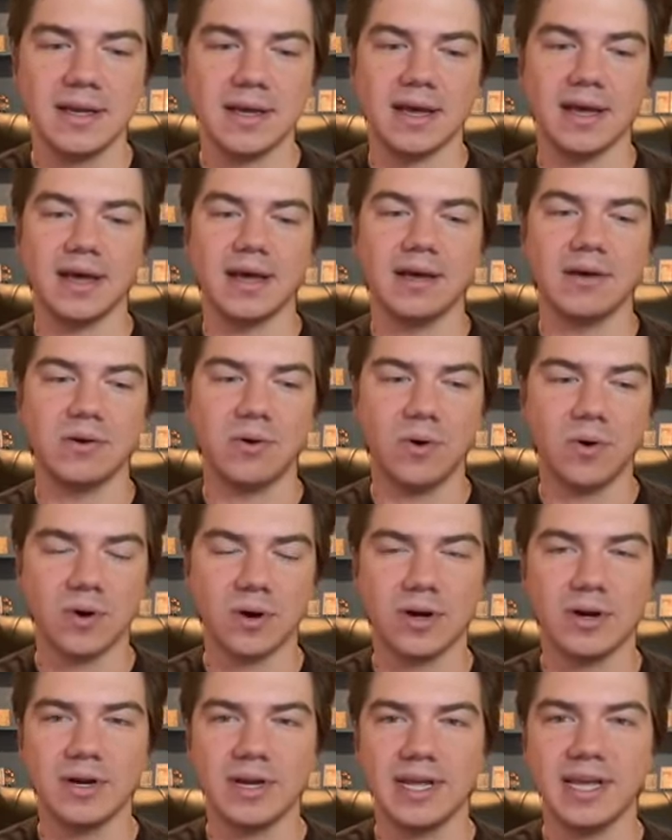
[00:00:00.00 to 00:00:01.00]
uh,
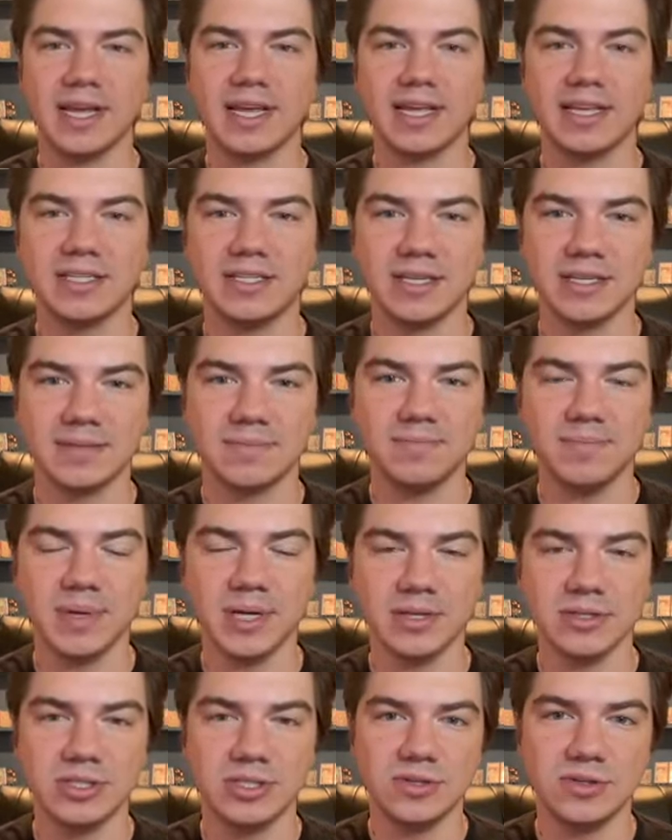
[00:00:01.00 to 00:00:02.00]
or it can just
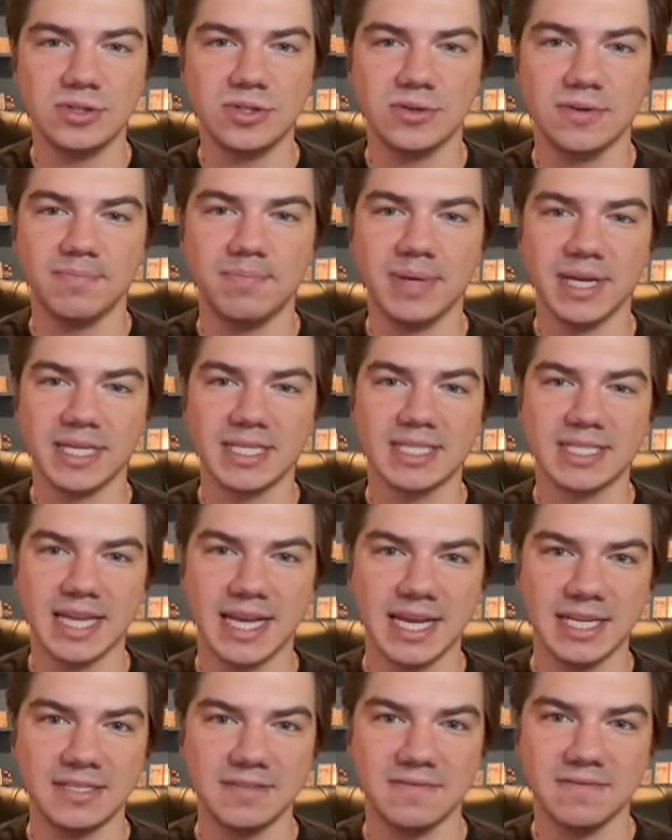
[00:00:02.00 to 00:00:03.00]
build you to a big
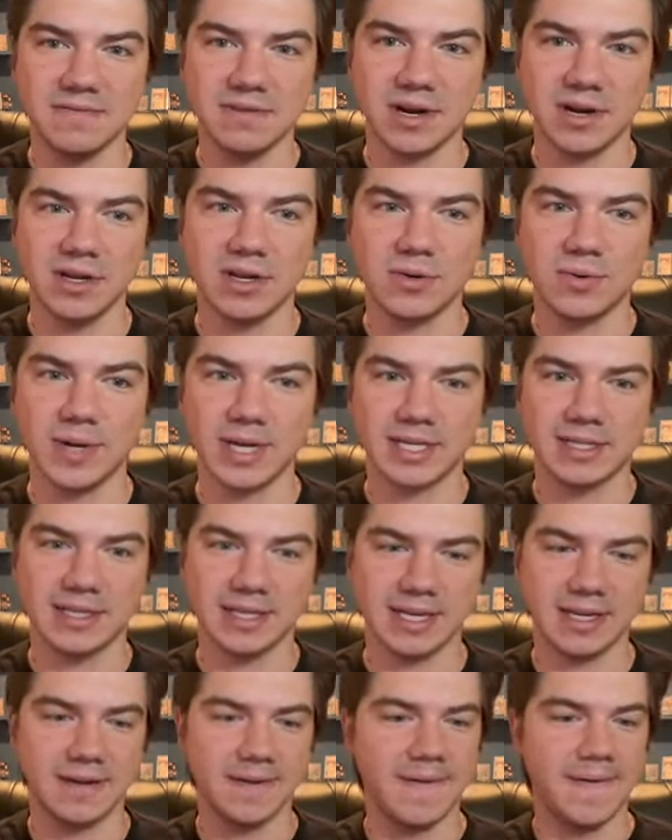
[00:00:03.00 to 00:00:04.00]
stage very
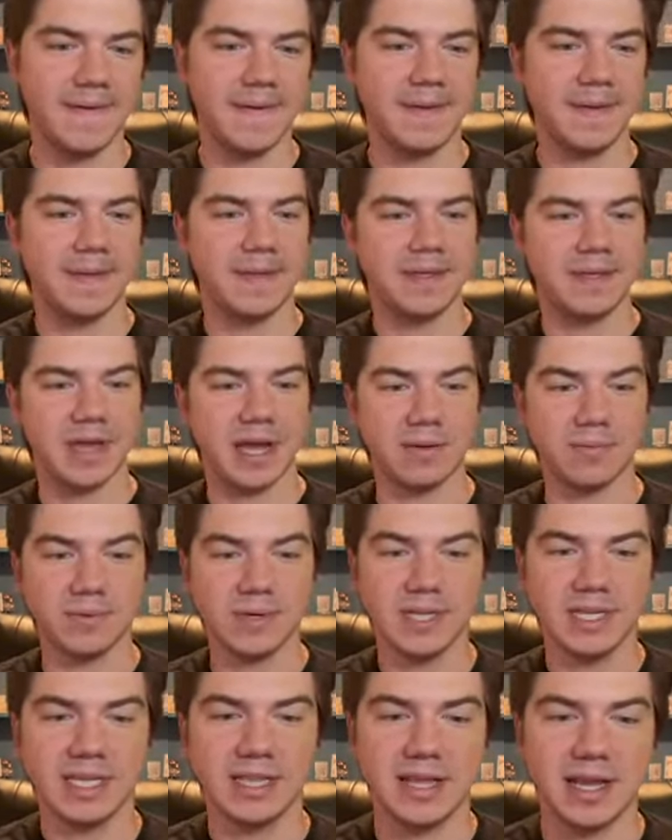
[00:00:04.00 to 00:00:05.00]
quickly. I
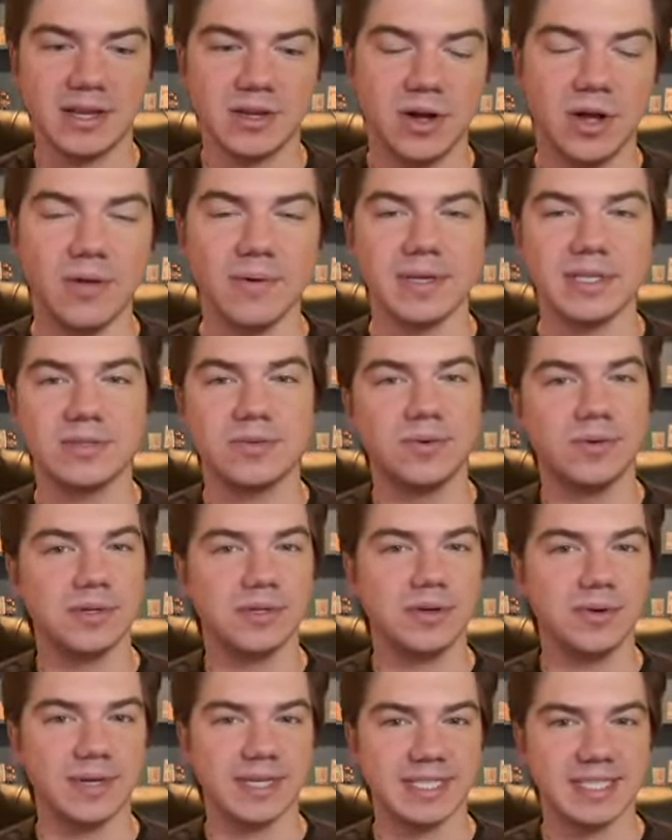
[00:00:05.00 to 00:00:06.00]
really like always cool
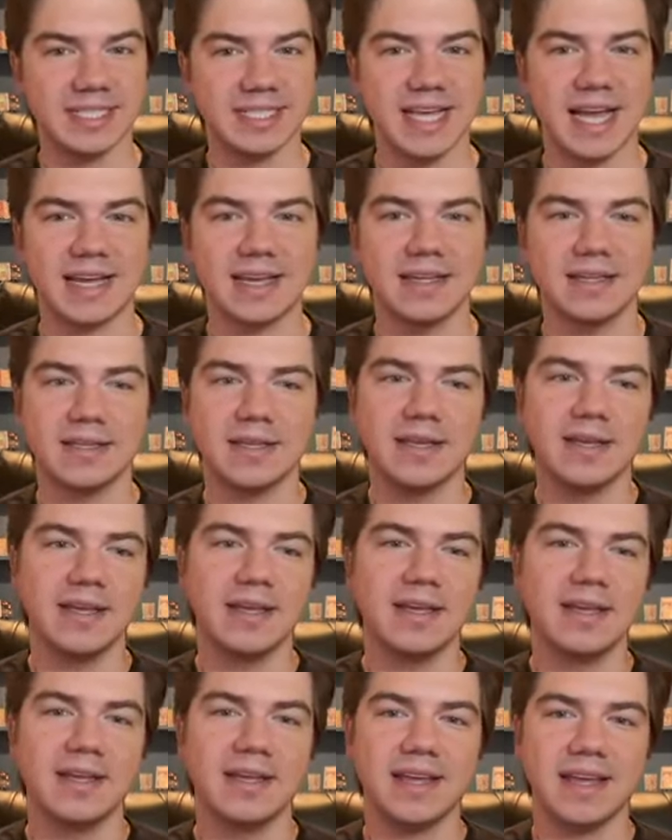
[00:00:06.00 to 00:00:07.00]
going second.
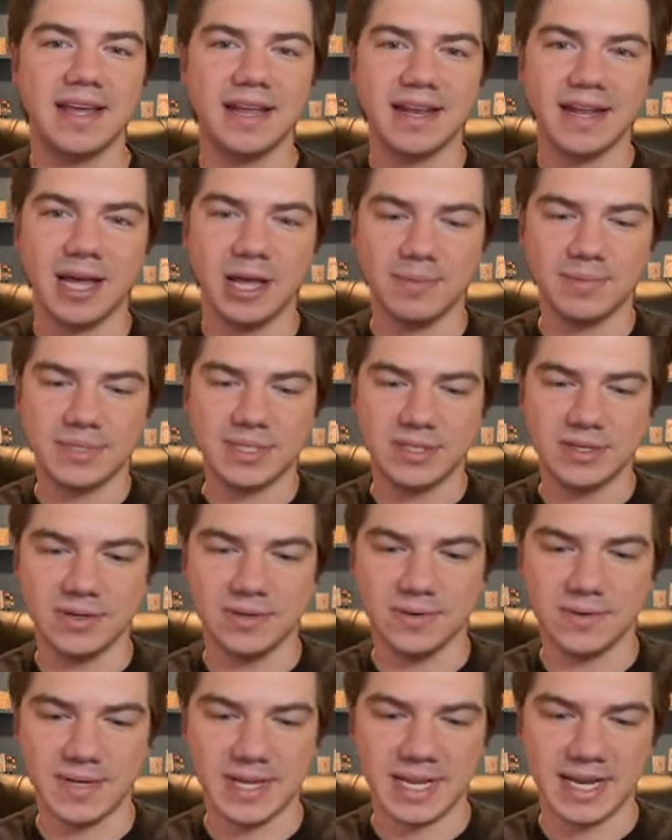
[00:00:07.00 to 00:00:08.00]
It helps
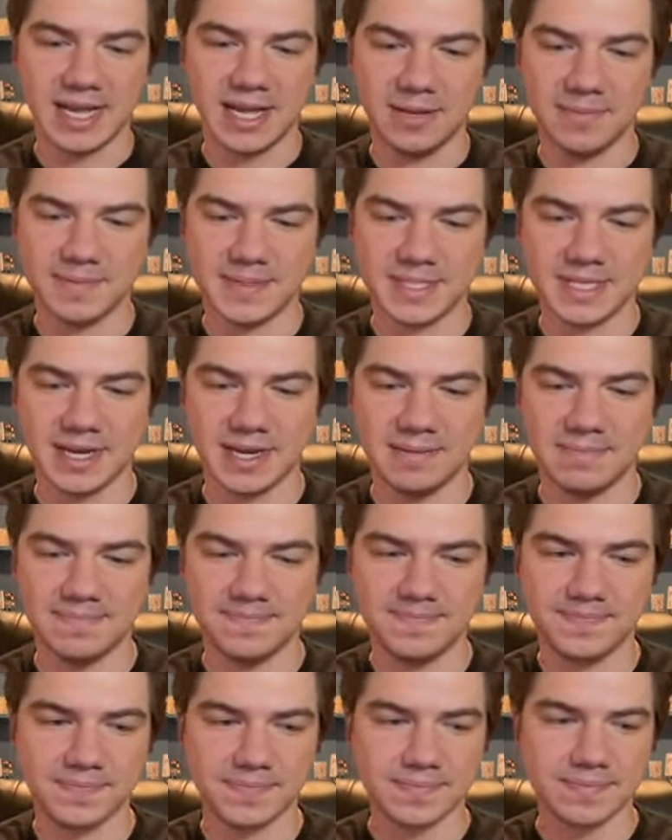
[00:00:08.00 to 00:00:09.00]
you. It helps
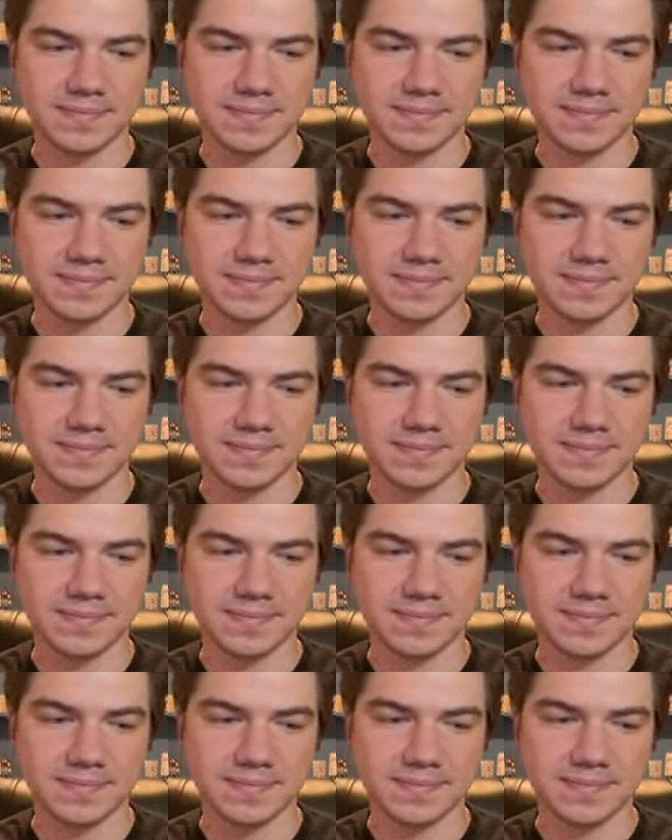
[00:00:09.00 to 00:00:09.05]
um,